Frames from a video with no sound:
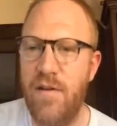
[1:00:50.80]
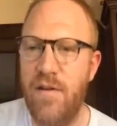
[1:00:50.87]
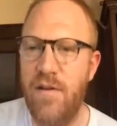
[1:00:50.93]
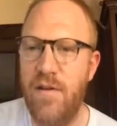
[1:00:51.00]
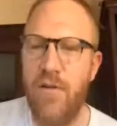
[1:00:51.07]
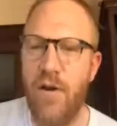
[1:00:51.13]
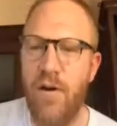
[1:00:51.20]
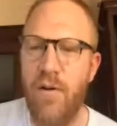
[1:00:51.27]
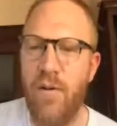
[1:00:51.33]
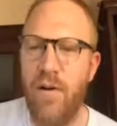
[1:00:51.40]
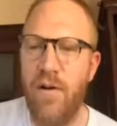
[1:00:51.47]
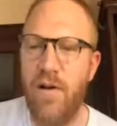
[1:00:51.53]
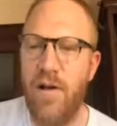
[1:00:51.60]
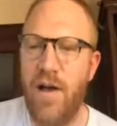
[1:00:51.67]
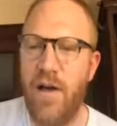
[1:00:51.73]
So
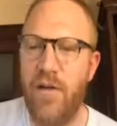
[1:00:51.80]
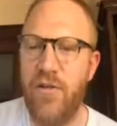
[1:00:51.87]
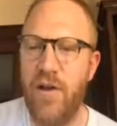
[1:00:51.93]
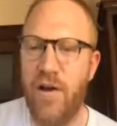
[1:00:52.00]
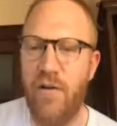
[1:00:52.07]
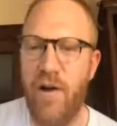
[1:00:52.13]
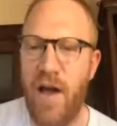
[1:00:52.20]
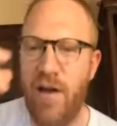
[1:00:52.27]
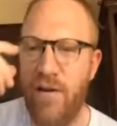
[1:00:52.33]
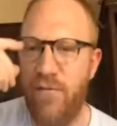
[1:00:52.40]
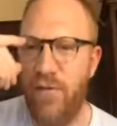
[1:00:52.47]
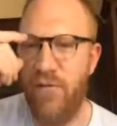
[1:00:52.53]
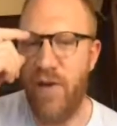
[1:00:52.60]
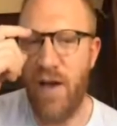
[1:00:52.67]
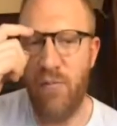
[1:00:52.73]
I'll stick around if
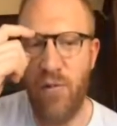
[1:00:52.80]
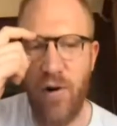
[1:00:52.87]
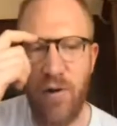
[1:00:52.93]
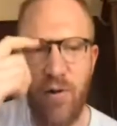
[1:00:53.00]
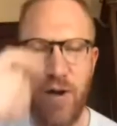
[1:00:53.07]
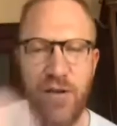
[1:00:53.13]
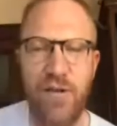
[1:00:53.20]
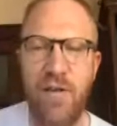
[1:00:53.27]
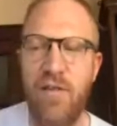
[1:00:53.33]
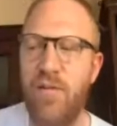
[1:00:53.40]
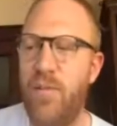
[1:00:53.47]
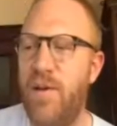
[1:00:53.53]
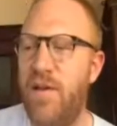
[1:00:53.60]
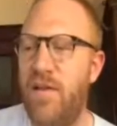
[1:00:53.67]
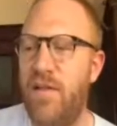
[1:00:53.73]
you've got more questions,
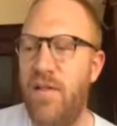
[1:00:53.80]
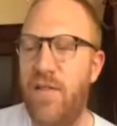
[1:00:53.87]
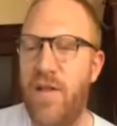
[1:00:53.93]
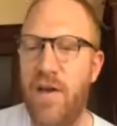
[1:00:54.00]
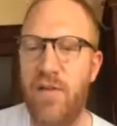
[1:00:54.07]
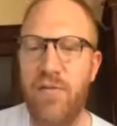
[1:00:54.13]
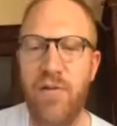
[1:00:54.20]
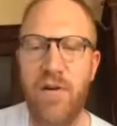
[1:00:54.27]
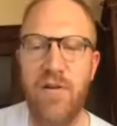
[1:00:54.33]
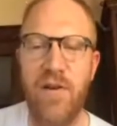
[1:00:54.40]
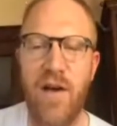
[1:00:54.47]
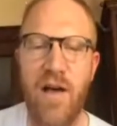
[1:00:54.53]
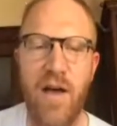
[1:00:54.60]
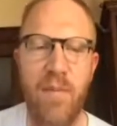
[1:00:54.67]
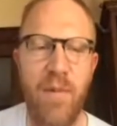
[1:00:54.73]
but thanks for your
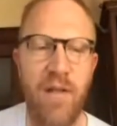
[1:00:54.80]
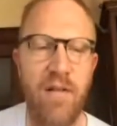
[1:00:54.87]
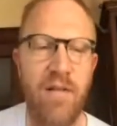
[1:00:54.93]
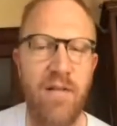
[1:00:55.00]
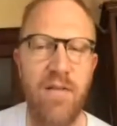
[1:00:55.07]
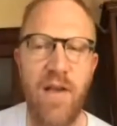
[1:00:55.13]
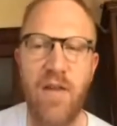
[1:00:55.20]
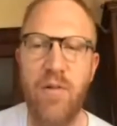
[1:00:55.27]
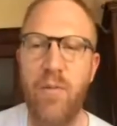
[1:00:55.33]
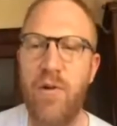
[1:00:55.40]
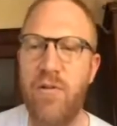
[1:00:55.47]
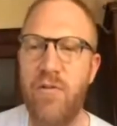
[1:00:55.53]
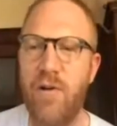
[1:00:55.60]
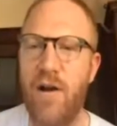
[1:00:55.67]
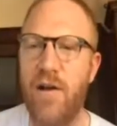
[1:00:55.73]
time, and
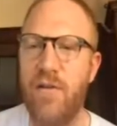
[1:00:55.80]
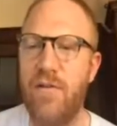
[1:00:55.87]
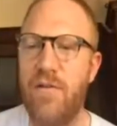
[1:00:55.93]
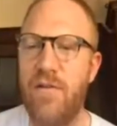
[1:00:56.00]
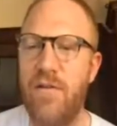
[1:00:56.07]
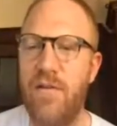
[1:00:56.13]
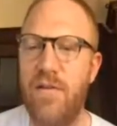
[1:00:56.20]
Desmos rocks.